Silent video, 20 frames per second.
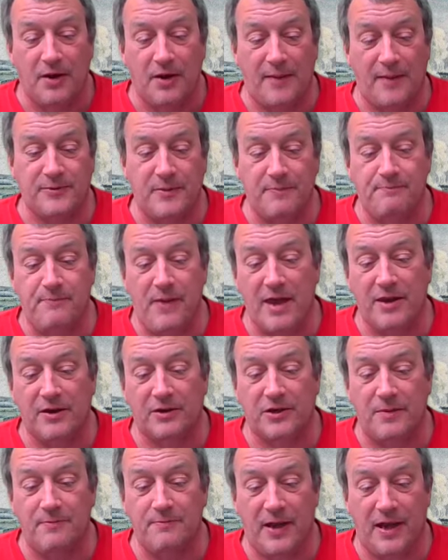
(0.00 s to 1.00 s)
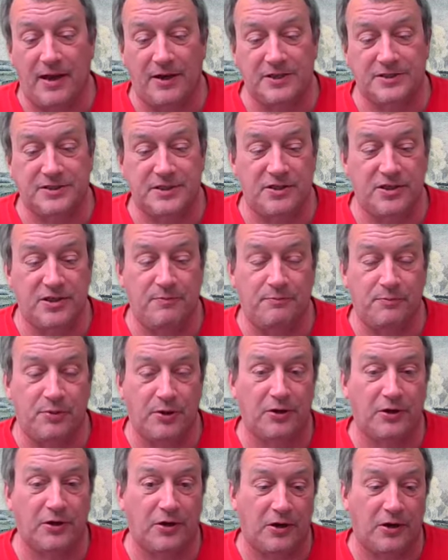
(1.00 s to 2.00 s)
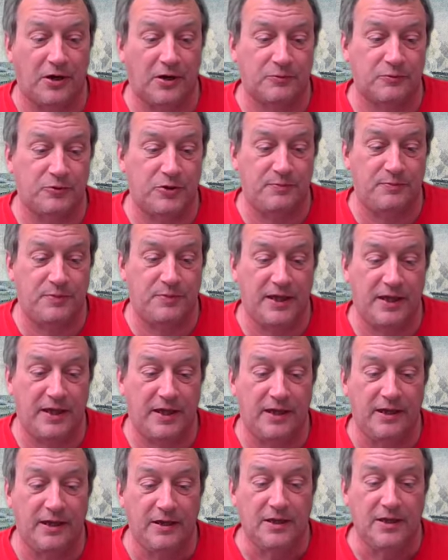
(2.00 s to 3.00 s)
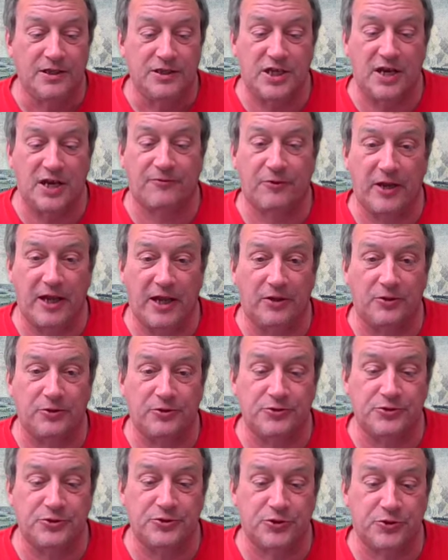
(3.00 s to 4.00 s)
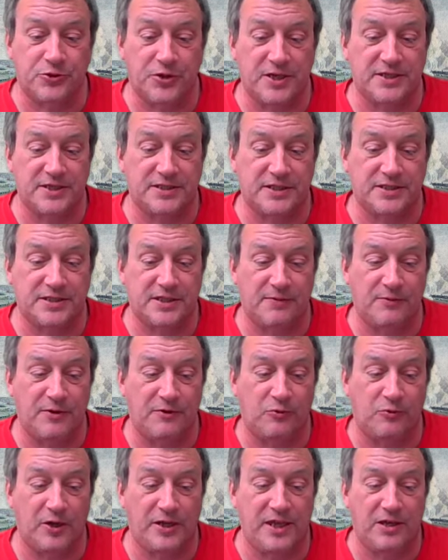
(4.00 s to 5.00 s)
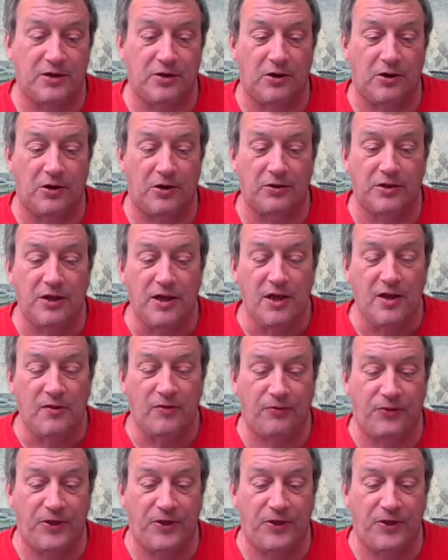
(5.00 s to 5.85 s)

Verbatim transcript: Perhaps a better comparison than Burckhardt would be Geoffrey Elton's criticism of what he called